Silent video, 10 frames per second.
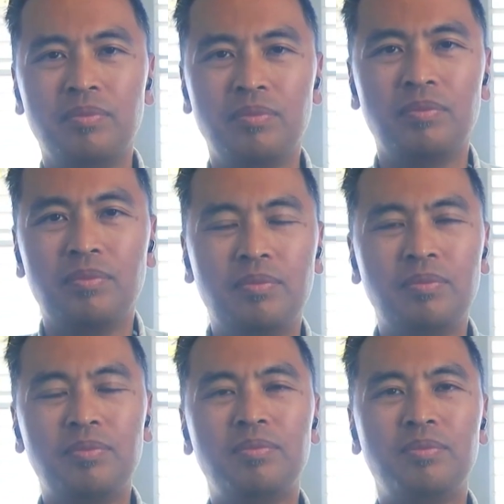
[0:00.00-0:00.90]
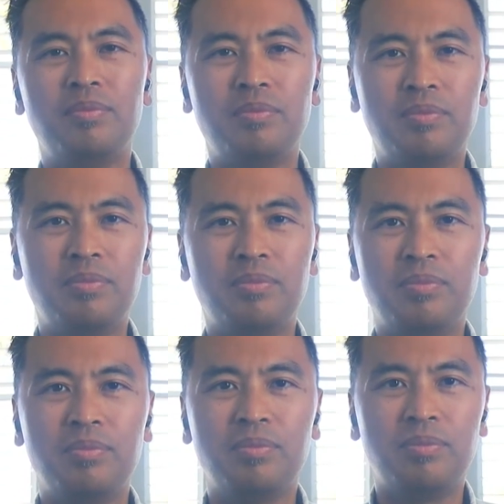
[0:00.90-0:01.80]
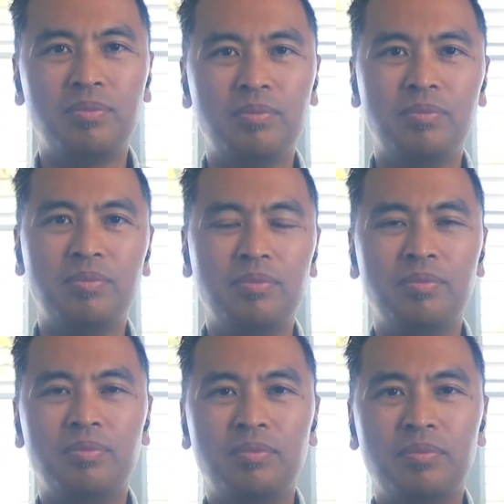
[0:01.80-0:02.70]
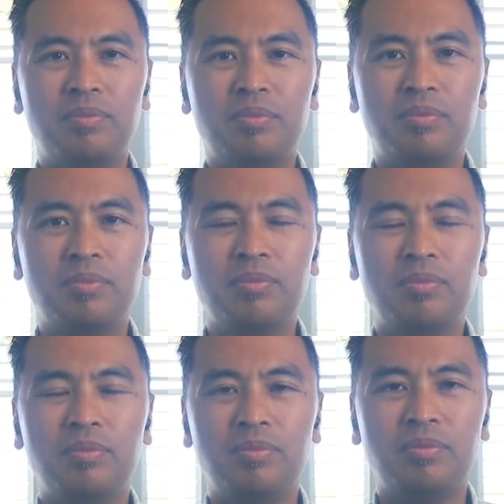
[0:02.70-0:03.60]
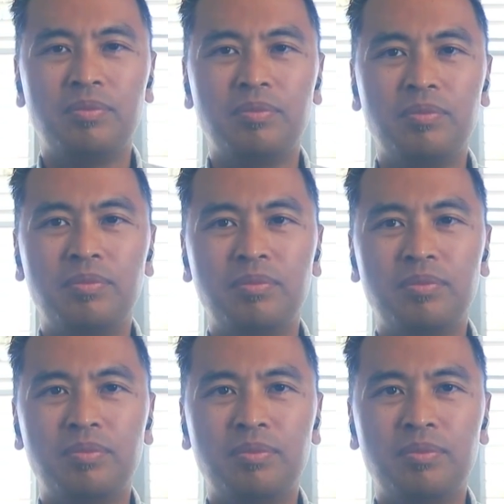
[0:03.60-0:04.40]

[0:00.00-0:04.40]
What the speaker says: (silent)